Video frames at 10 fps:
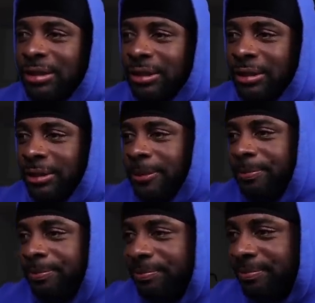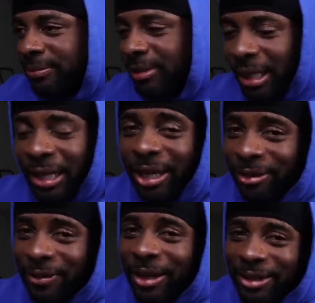I got to
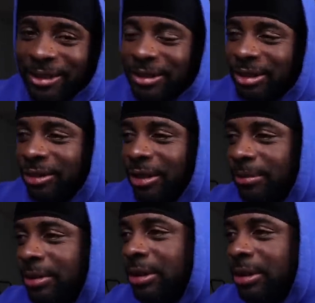find her Instagram.